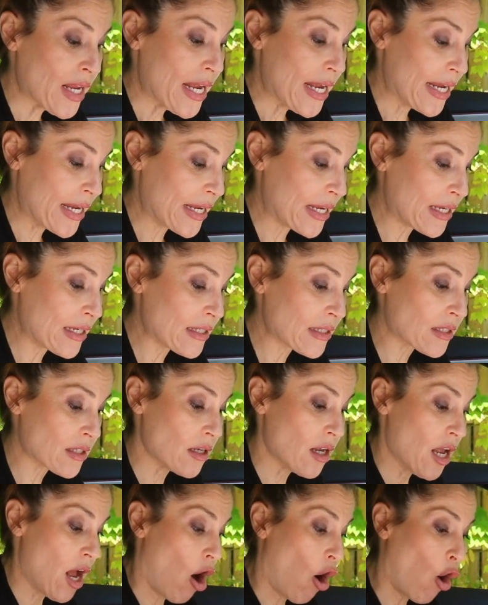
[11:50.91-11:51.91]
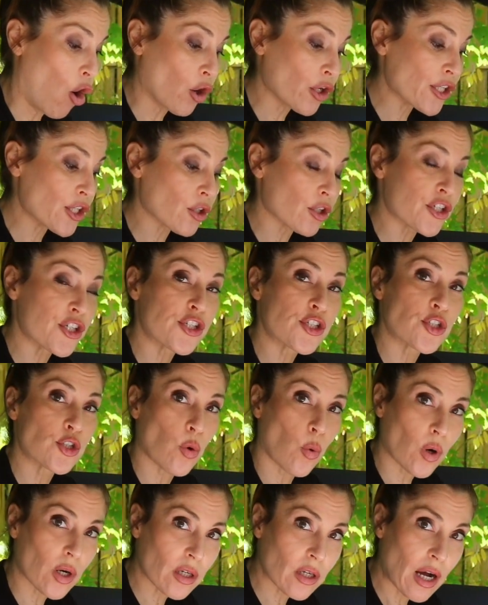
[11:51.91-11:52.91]
is all your
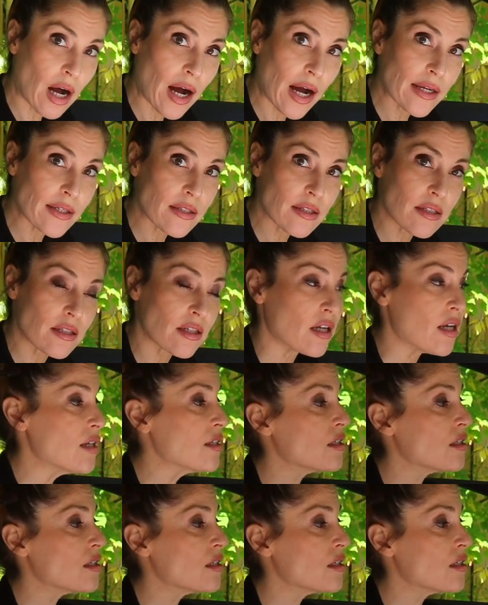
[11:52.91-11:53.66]
shortcuts